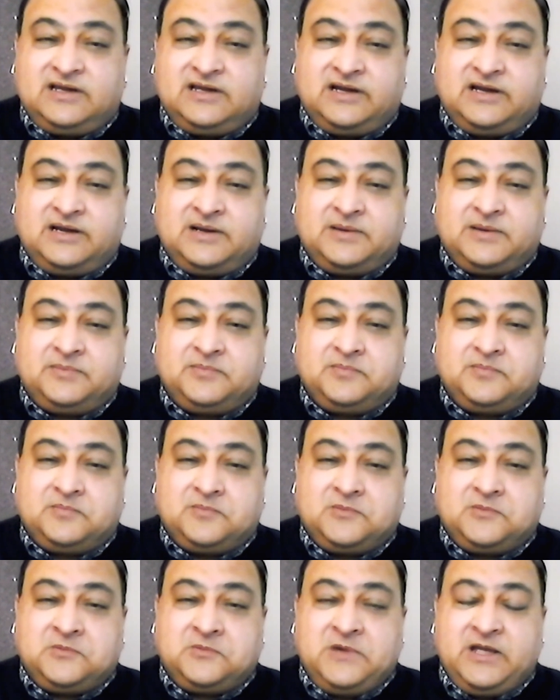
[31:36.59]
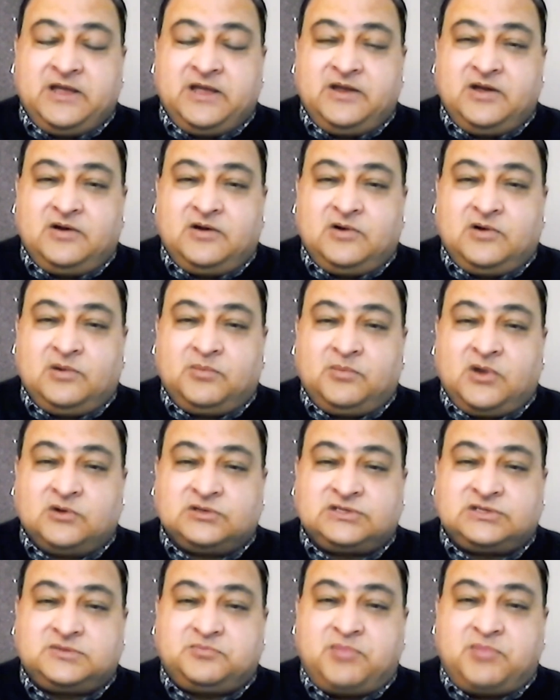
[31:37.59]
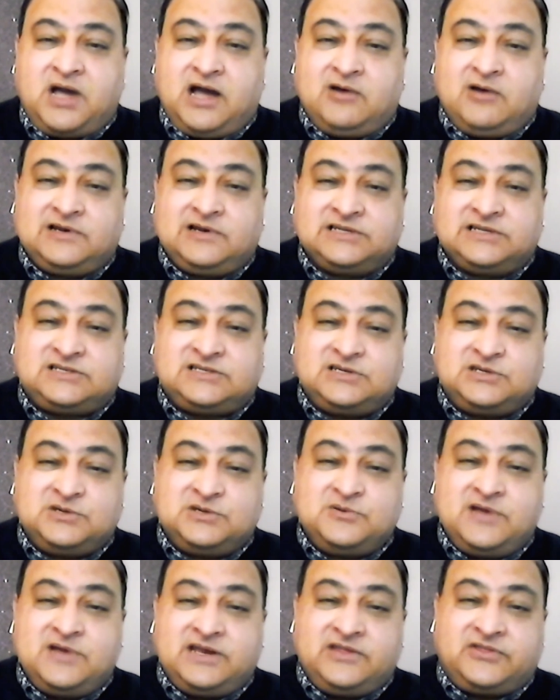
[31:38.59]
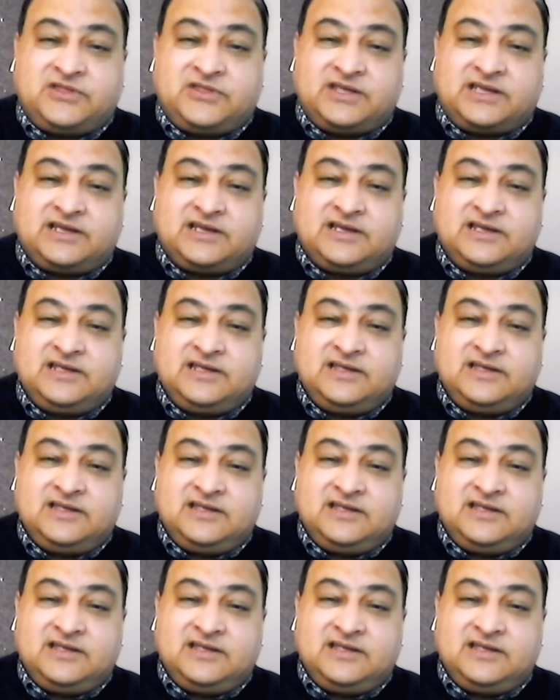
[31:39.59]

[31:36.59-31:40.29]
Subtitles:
We're almost powerless to do anything.